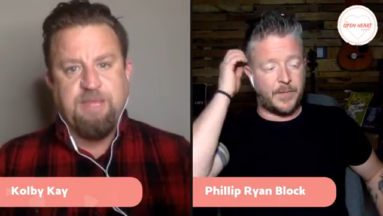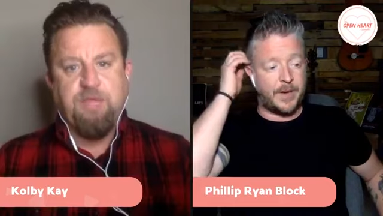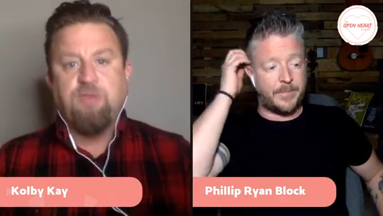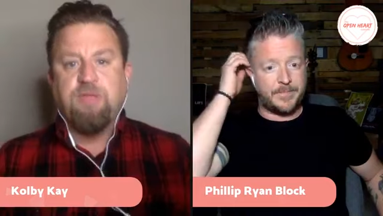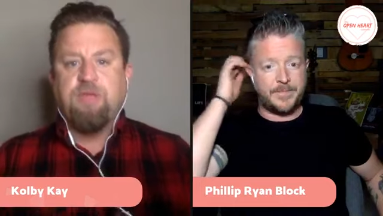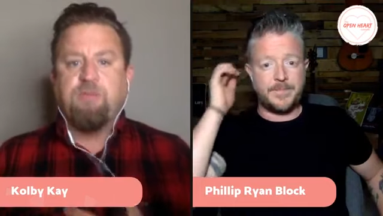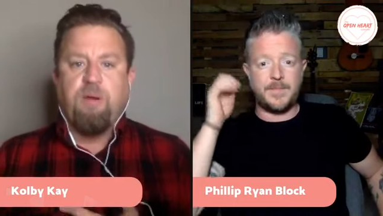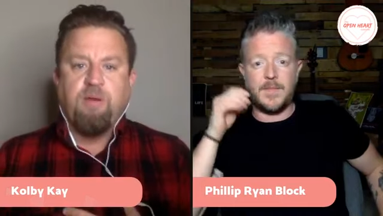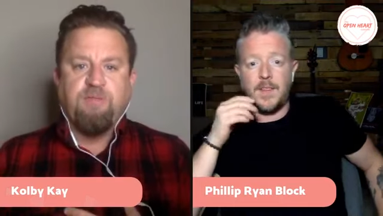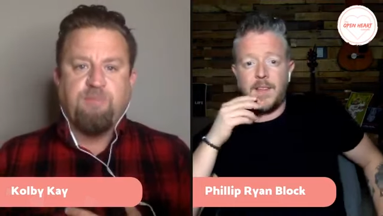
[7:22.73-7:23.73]
Speaker 1: of the
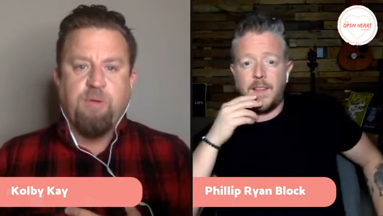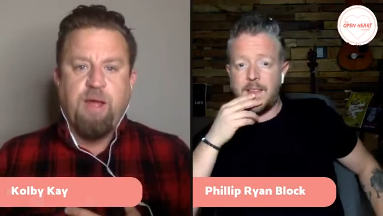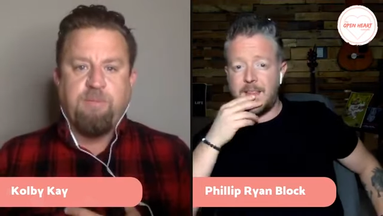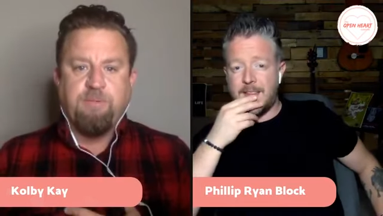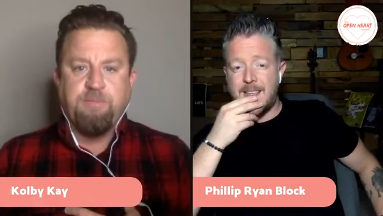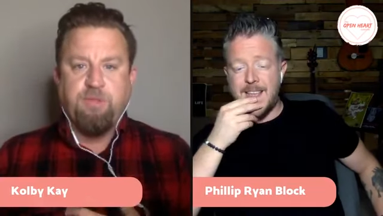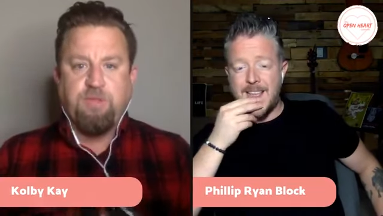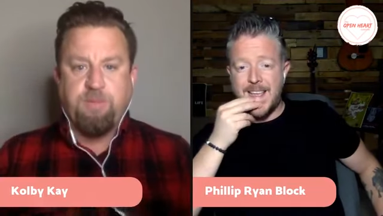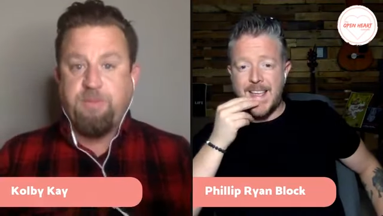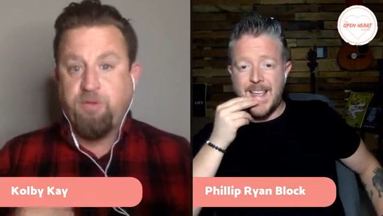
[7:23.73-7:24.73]
problem, you think maybe you're the
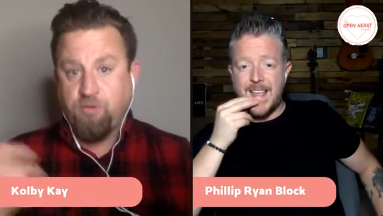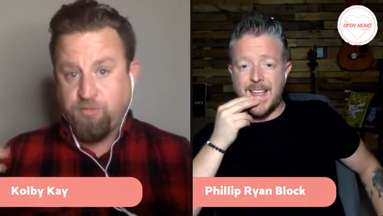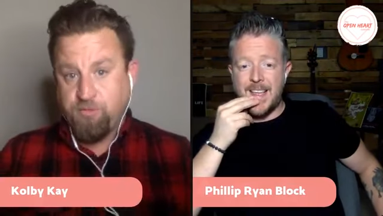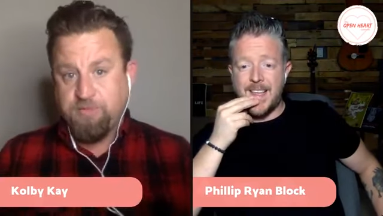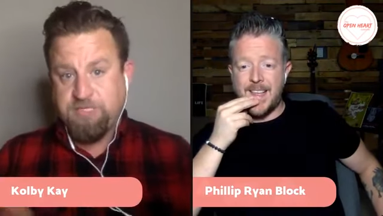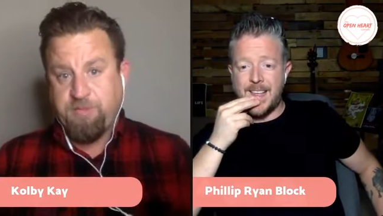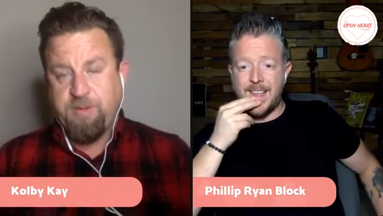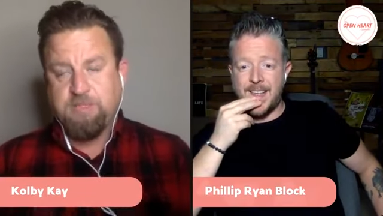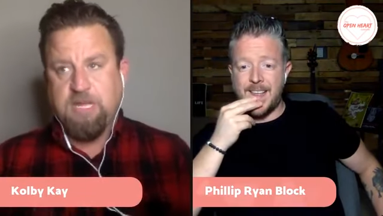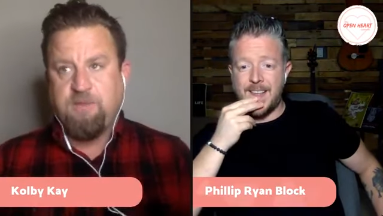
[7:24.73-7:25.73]
reason your parents got divorced.
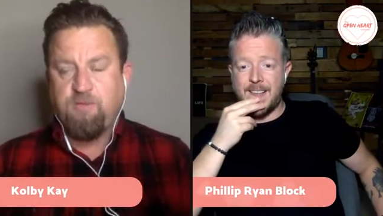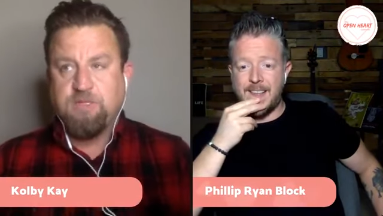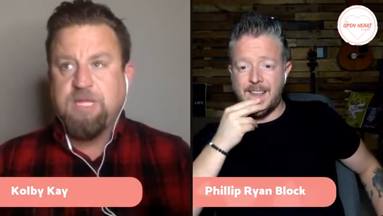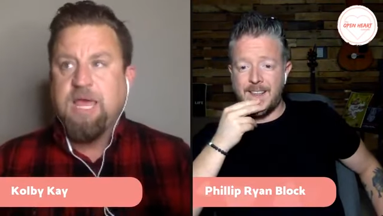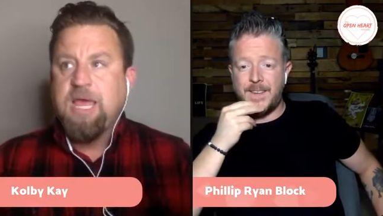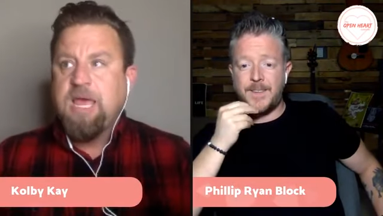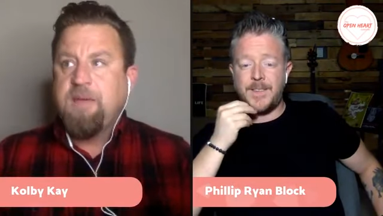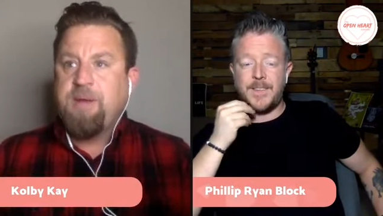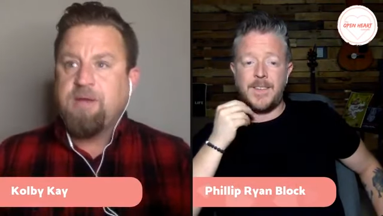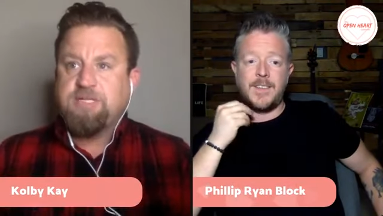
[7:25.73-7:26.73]
Parents get
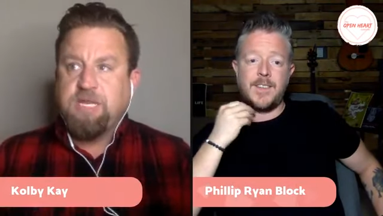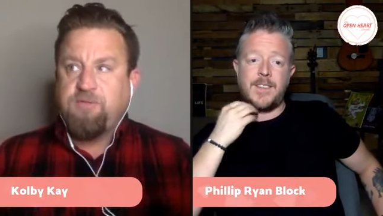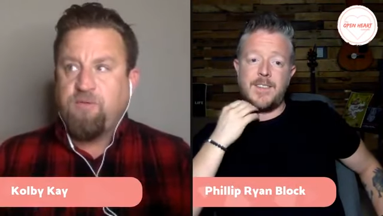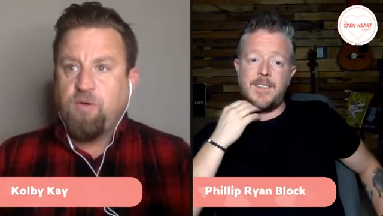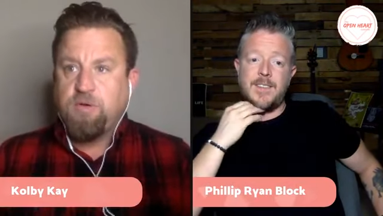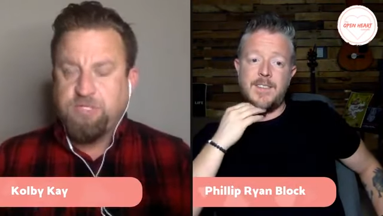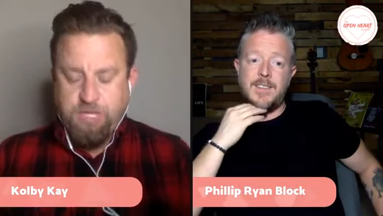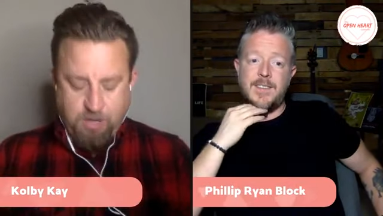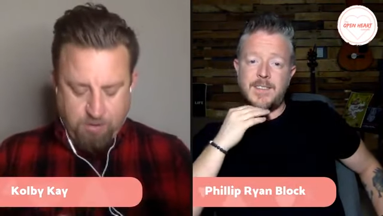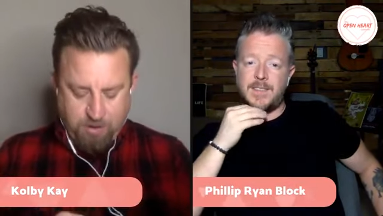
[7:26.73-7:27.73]
divorced. You know, I
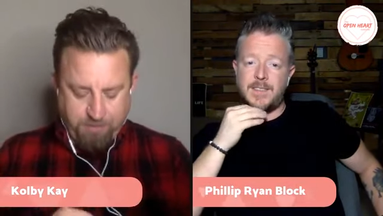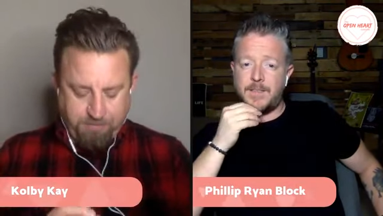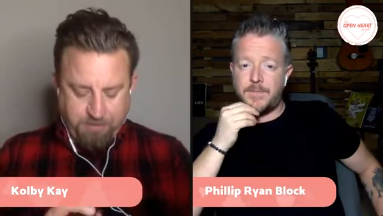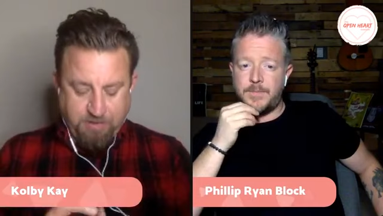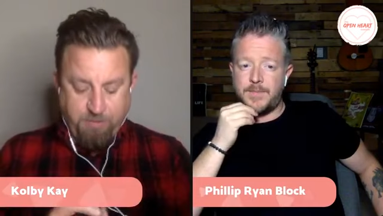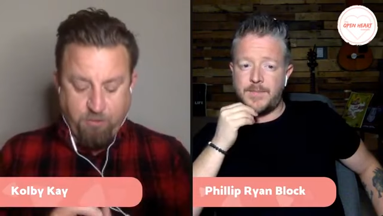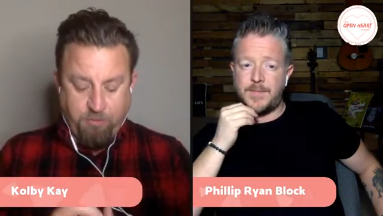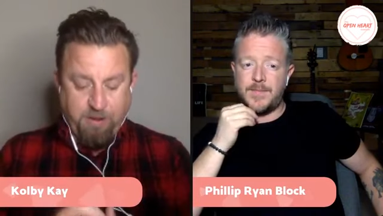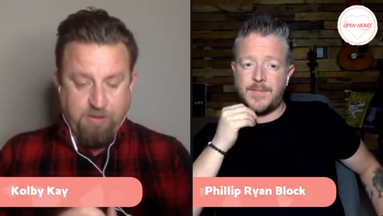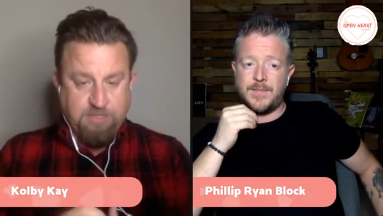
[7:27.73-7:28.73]
played both parents to the
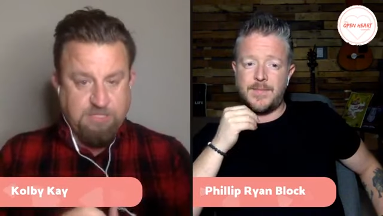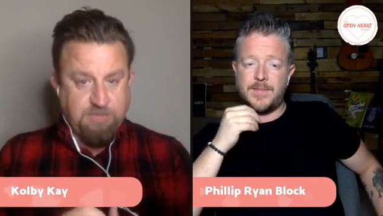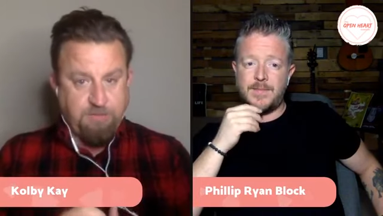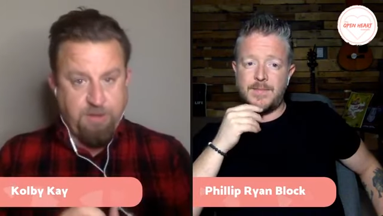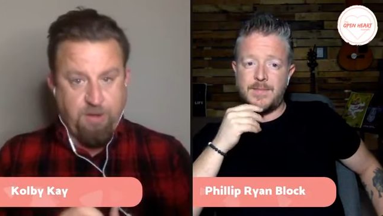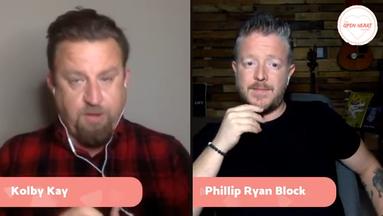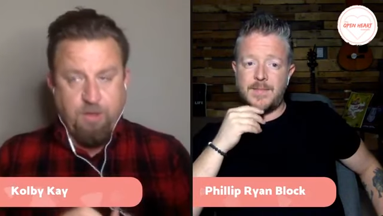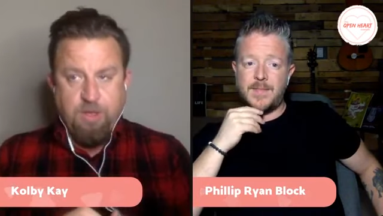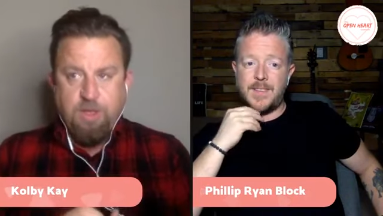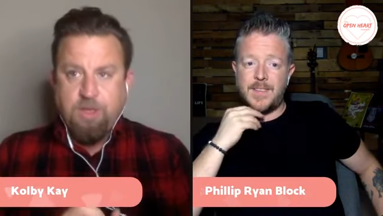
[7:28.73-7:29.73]
middle. Bounced
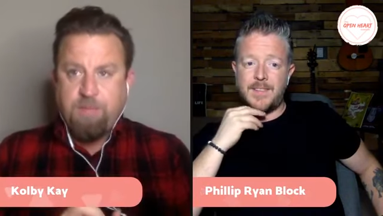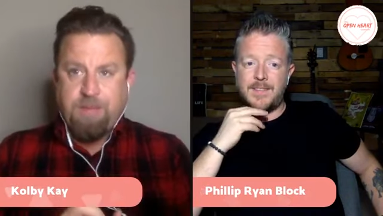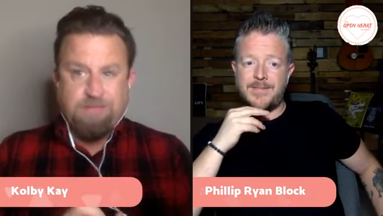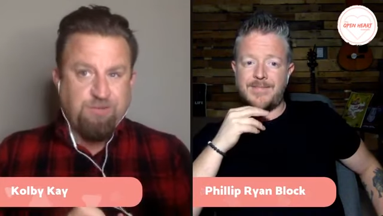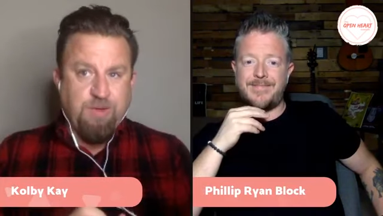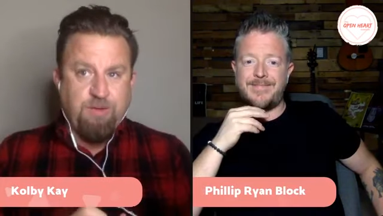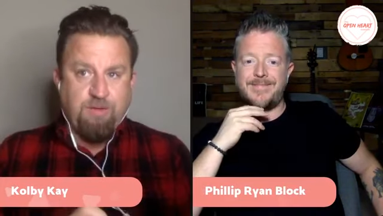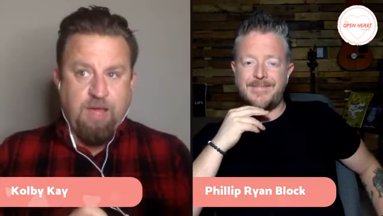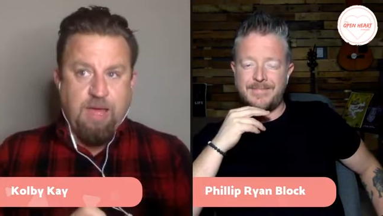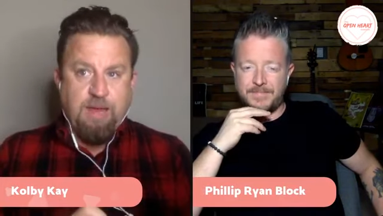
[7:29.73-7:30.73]
around a lot, had a
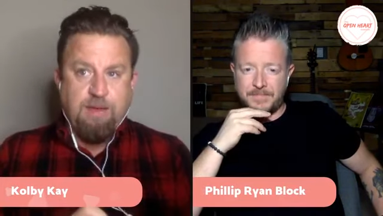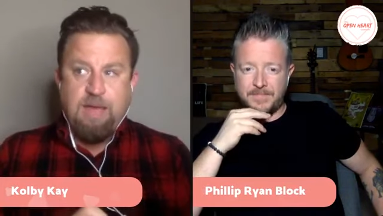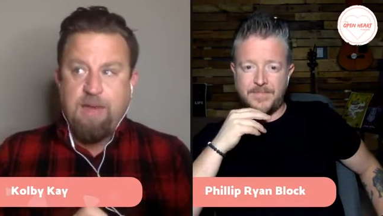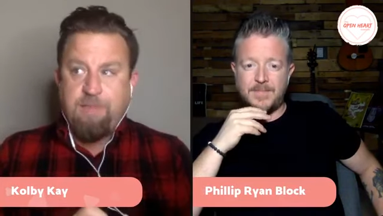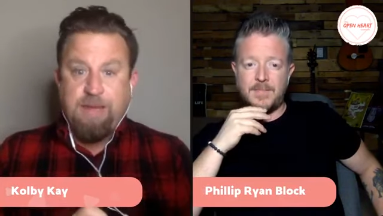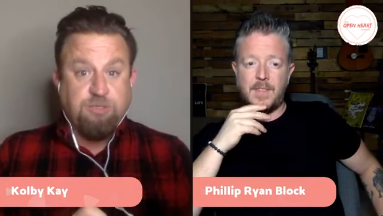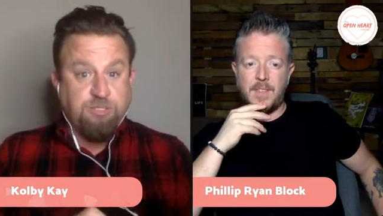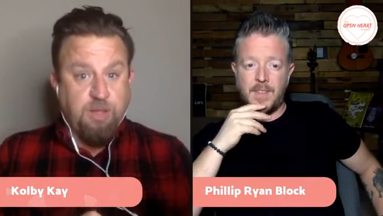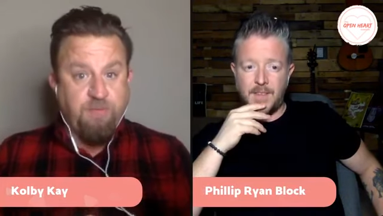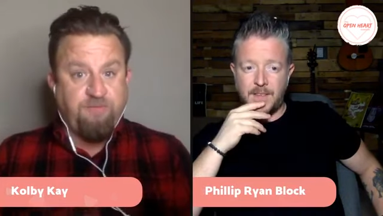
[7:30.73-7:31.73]
mattress on the floor,
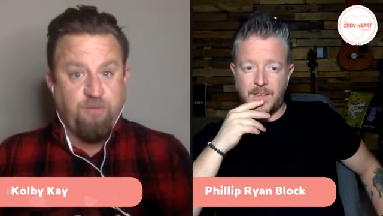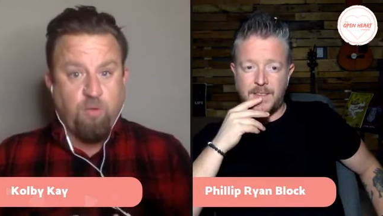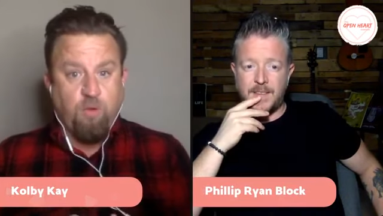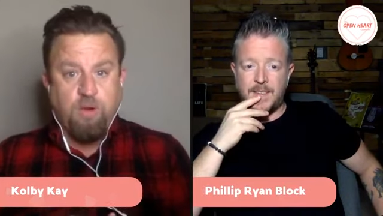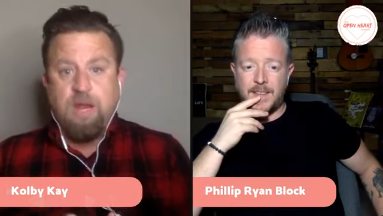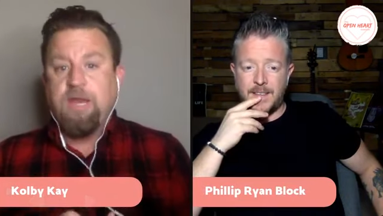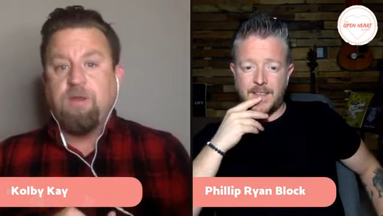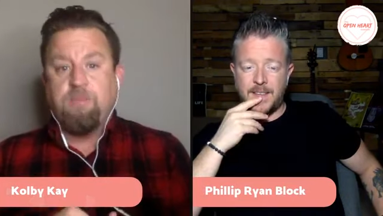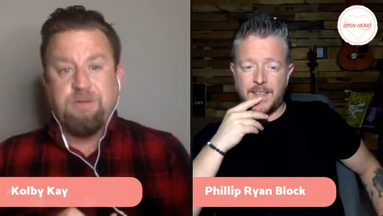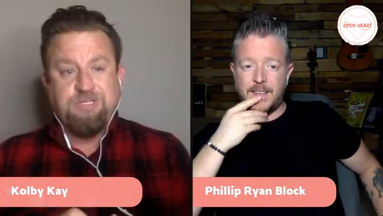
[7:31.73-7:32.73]
got into a bunch of just
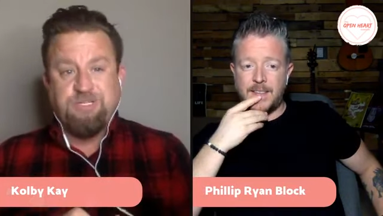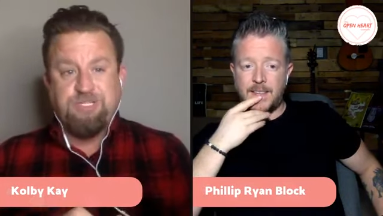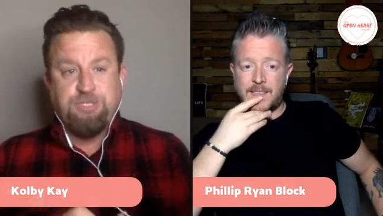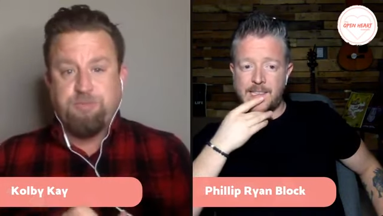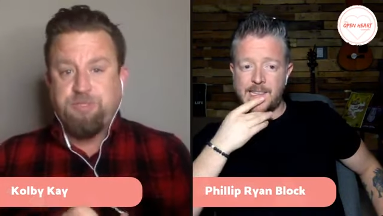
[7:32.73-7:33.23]
stupid juvenile stuff.